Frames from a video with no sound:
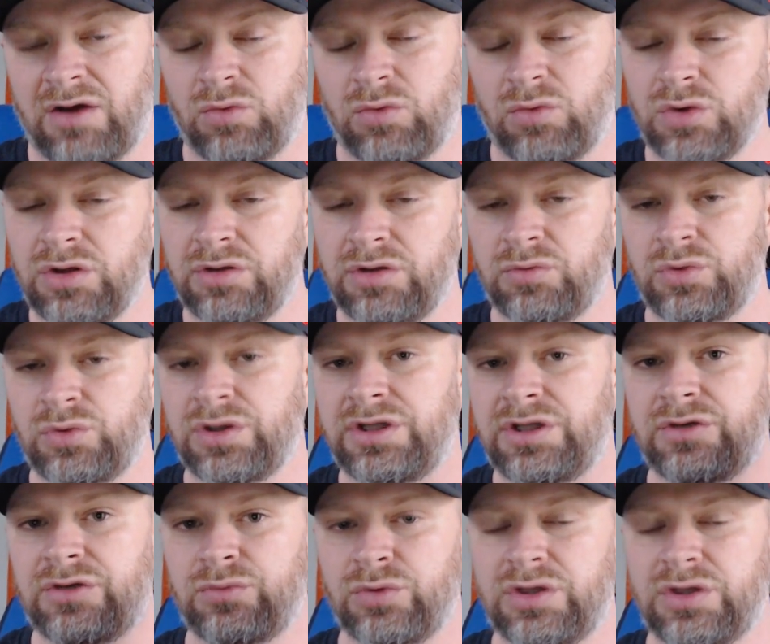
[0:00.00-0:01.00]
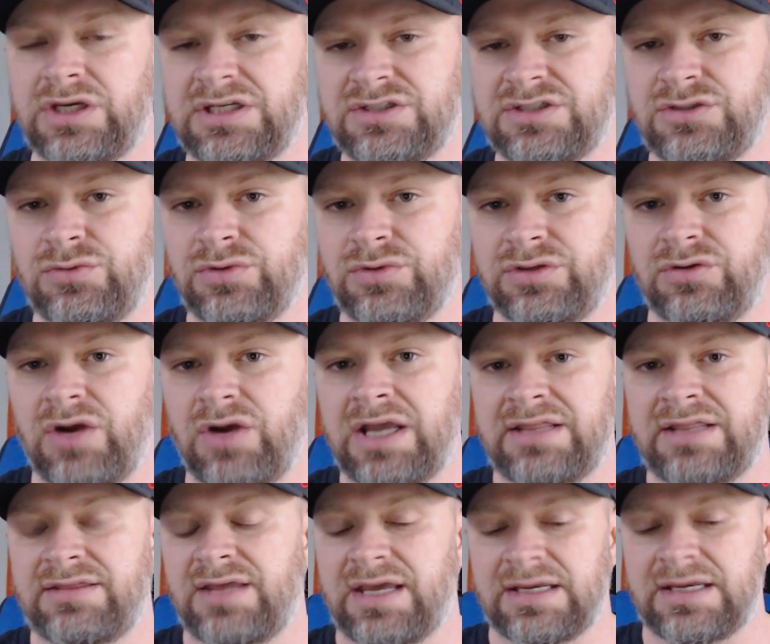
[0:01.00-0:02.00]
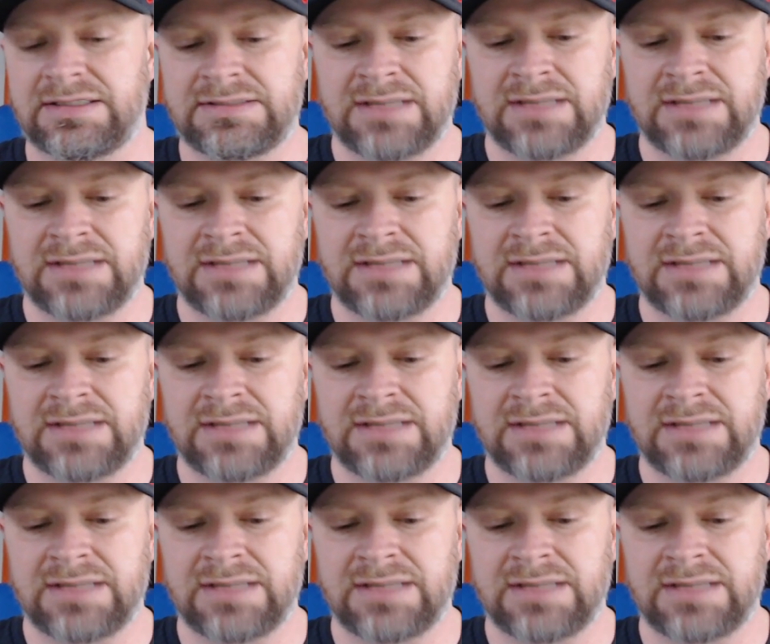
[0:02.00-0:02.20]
really good rookies doing great things.